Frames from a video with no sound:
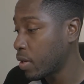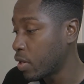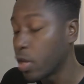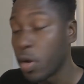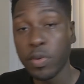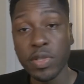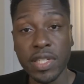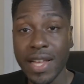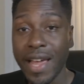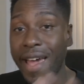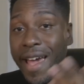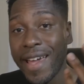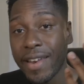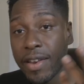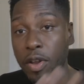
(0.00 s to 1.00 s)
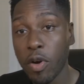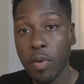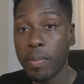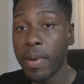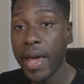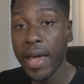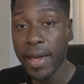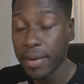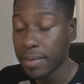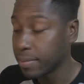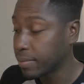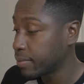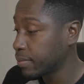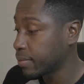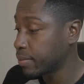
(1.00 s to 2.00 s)
No Sad, No Bad.
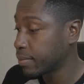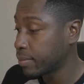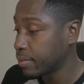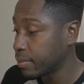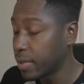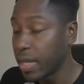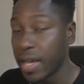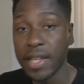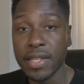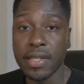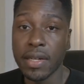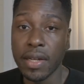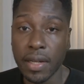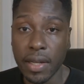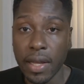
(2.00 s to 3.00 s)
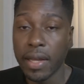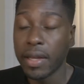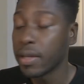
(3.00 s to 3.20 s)
Days in LA.